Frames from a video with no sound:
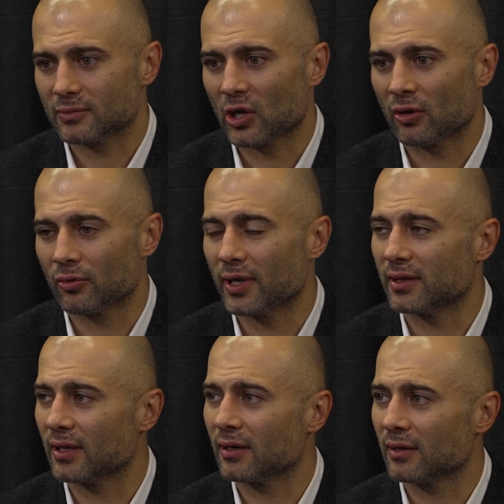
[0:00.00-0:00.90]
are right
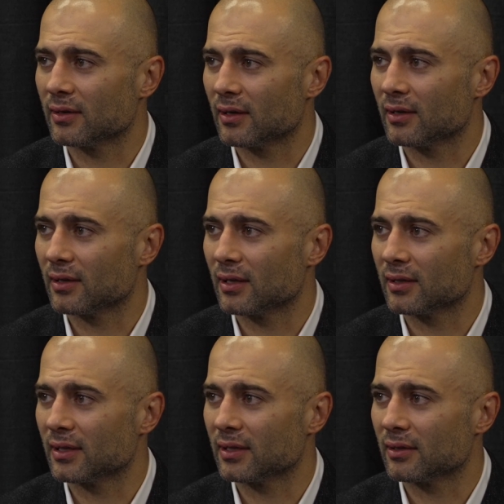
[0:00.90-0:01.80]
there, and and
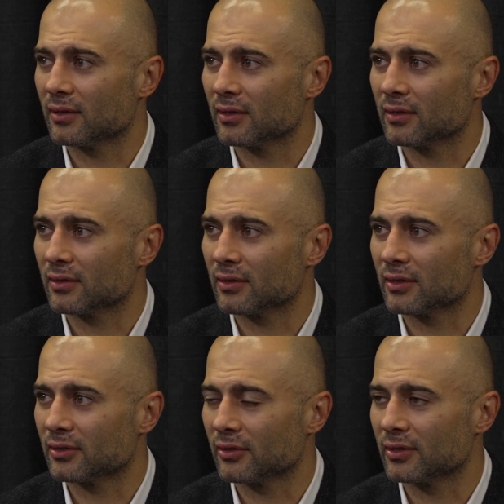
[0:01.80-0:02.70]
they they're they're going
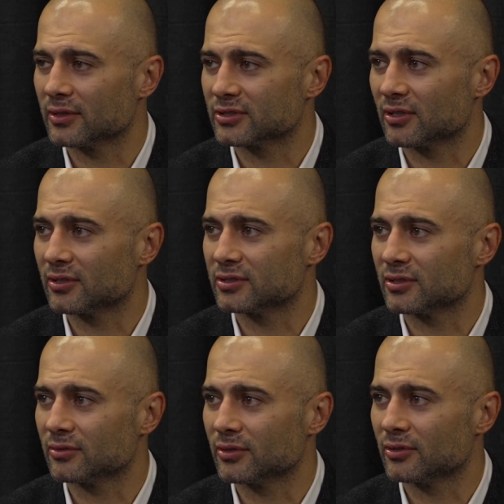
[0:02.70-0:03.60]
to turn into stars
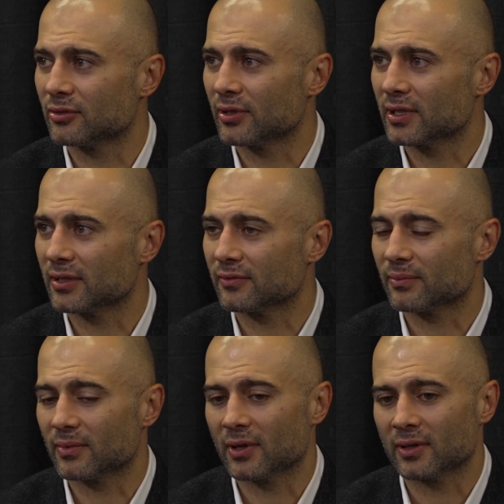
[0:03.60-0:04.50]
here real quick. If
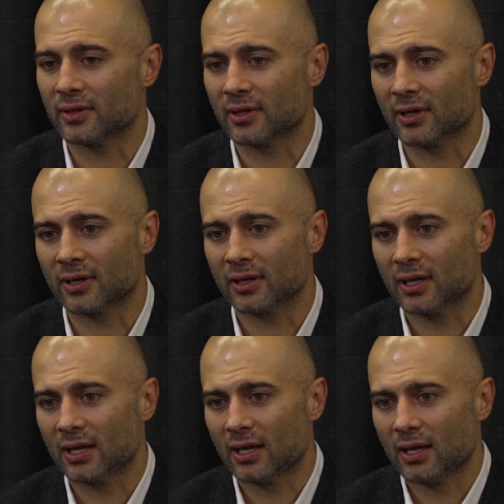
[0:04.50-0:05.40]
and uh,
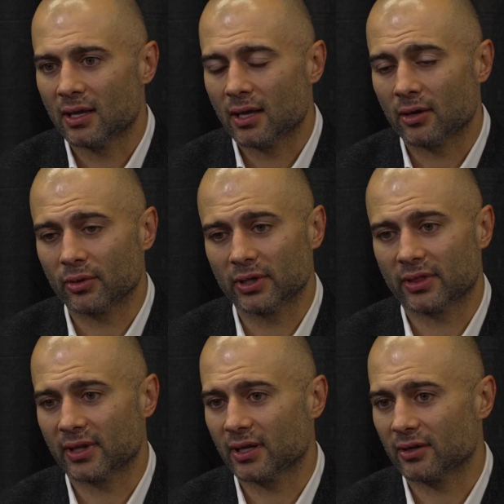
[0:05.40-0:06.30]
I really
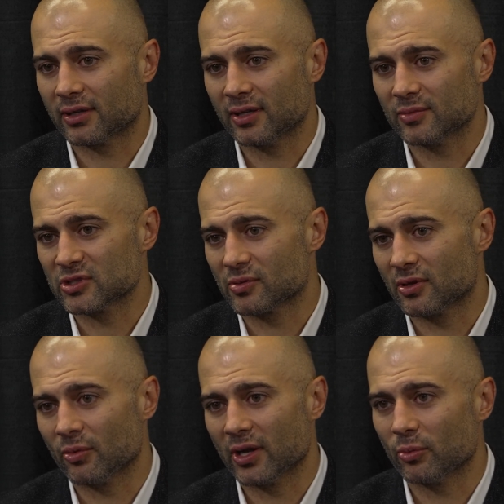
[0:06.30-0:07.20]
think our team's the
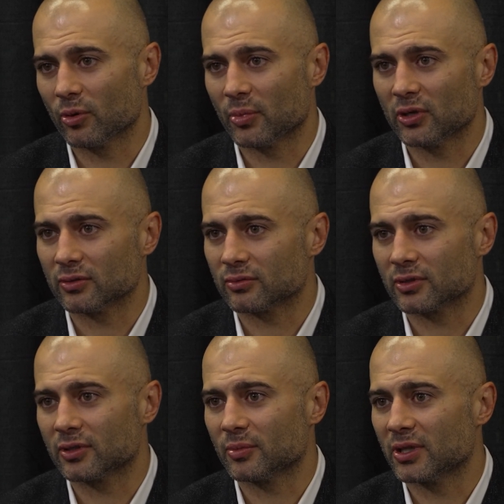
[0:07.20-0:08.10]
way we're built. We're
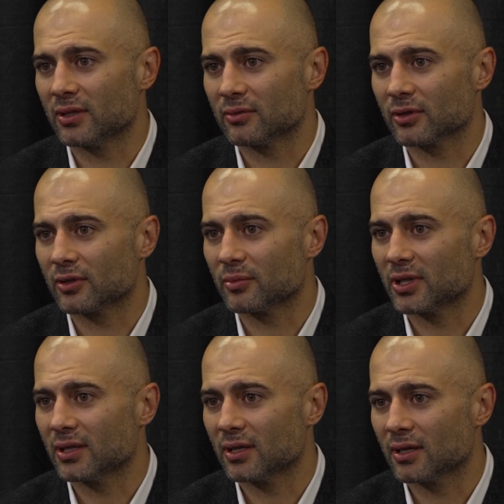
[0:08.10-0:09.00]
going to be we're going to
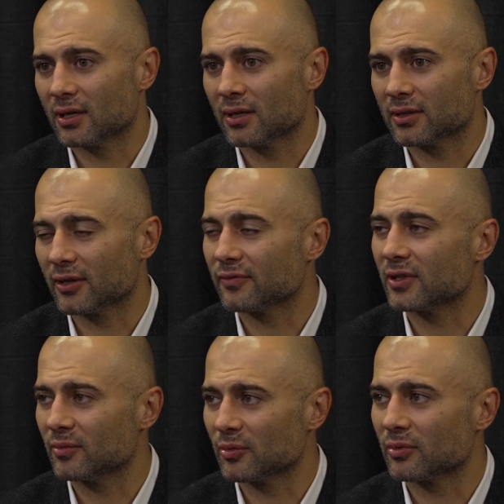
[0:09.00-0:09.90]
be a, a, tough
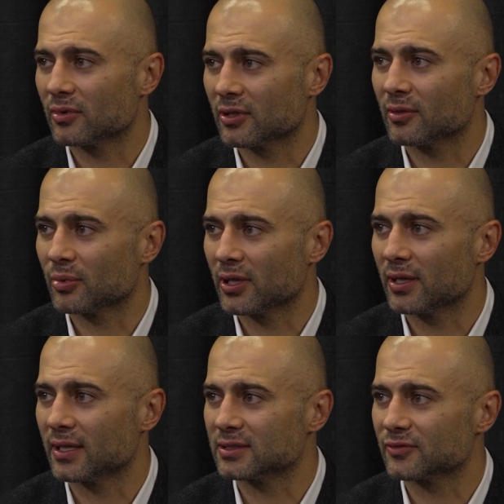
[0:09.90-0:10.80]
team to, to play
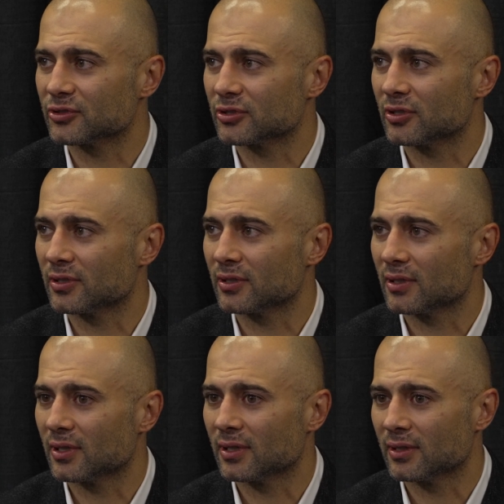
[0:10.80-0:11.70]
against for sure, and
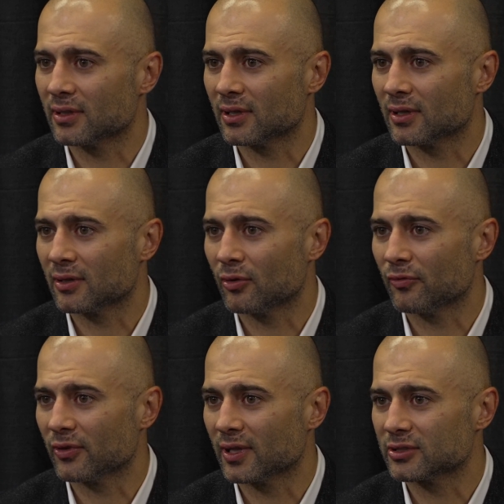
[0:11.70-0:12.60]
and uh,
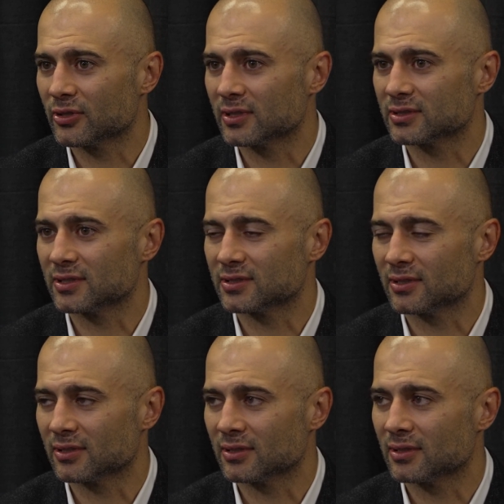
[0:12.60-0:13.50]
hopefully that translates
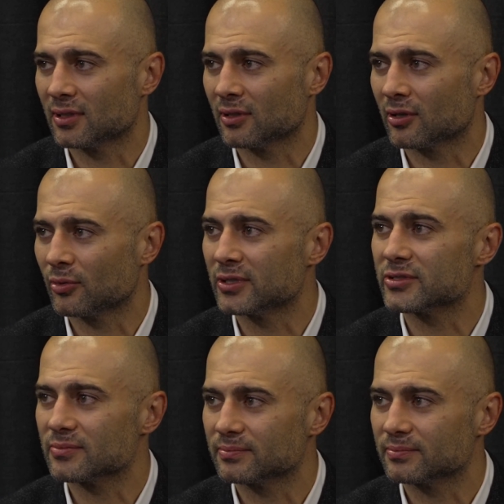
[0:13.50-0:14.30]
into a lot of wins.